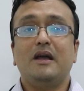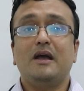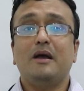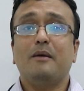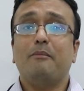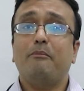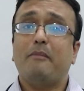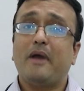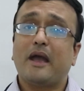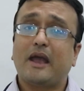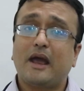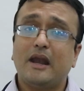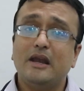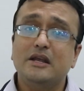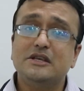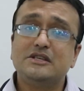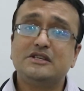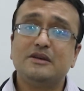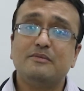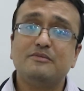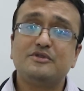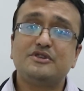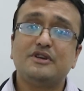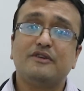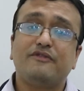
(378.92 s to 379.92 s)

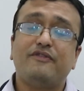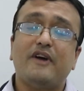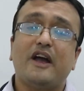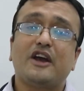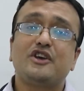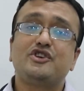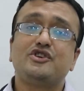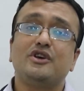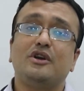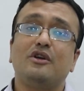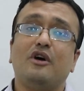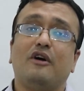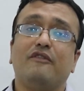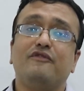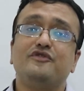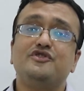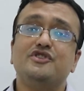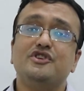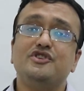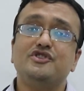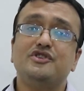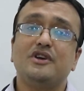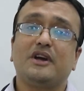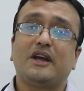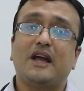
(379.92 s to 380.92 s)
Mechanisms of action of
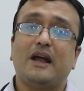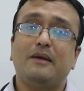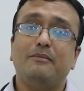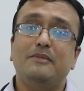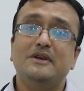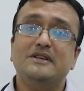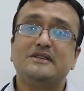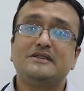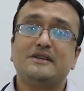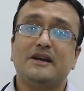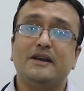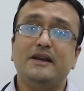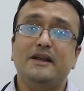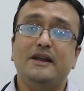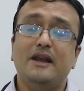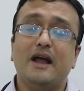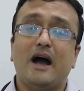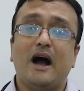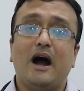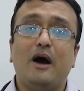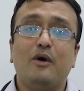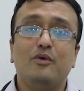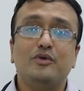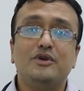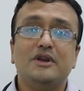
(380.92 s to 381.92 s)
ginger can be studied.
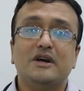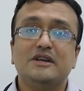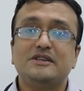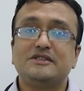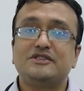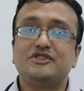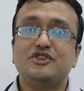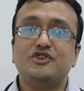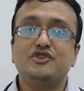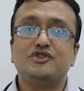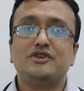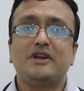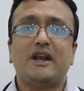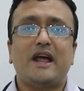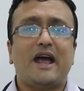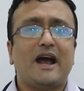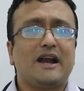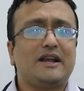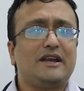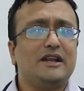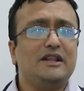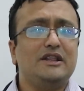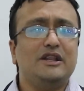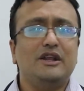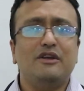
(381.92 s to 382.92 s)
How does ginger
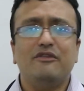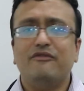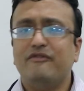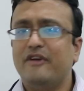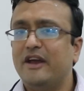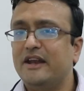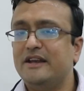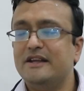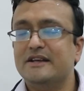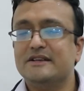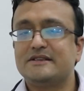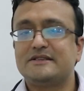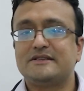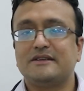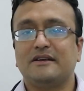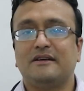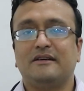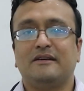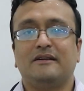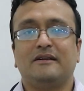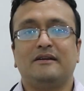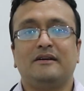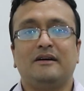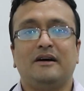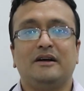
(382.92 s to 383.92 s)
act in the various
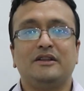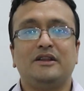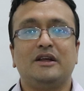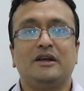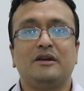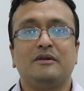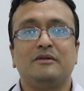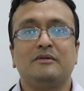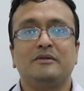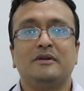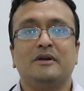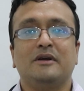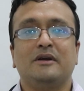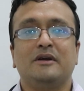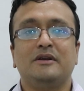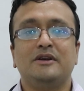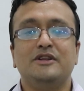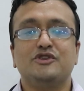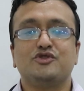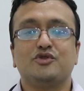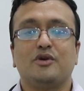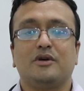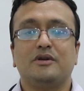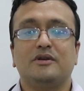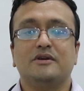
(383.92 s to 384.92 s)
other
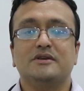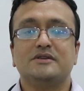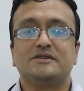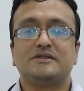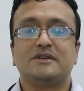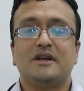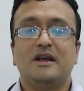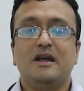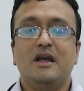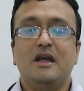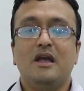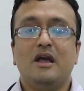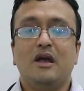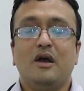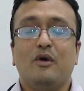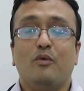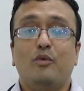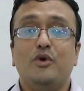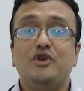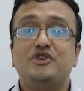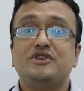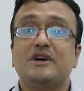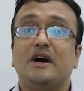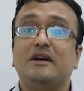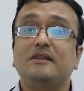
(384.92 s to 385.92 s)
disorders?
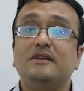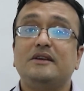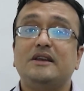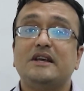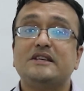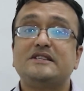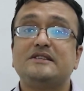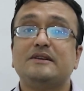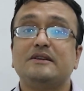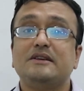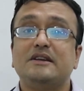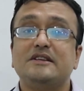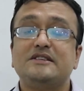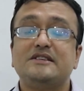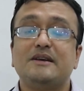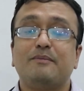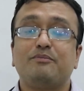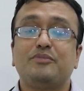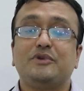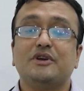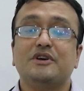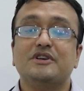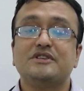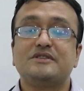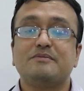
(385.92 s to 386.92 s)
Which are the
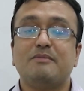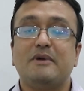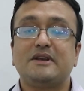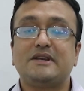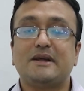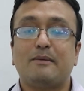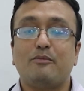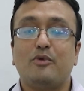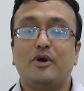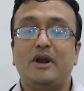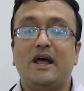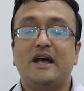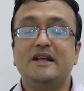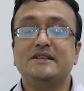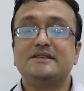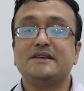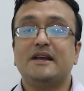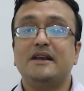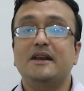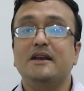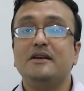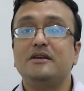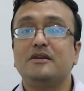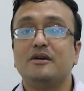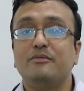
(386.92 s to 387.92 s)
receptors, metabolites
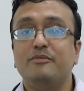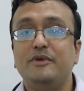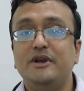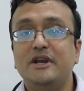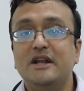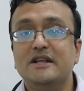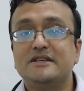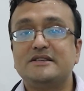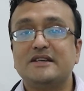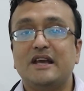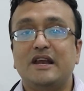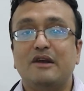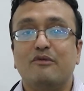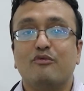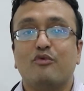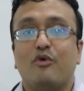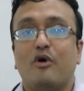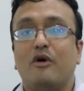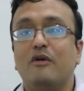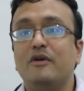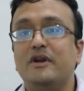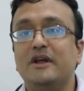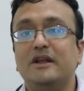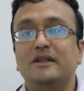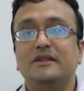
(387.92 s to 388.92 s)
and intermediates
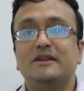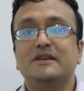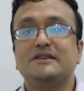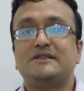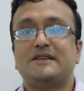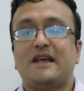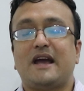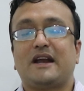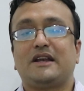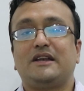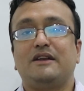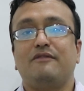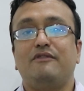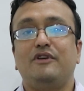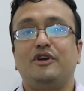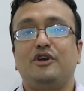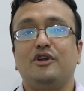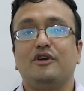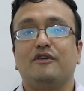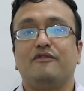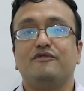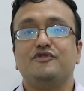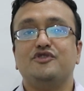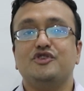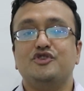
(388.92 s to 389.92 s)
involved in this activity
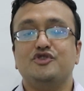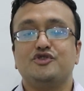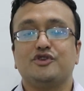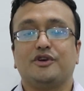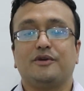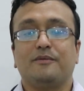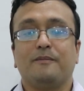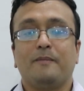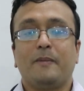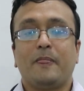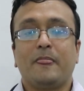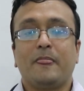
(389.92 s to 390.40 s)
of ginger?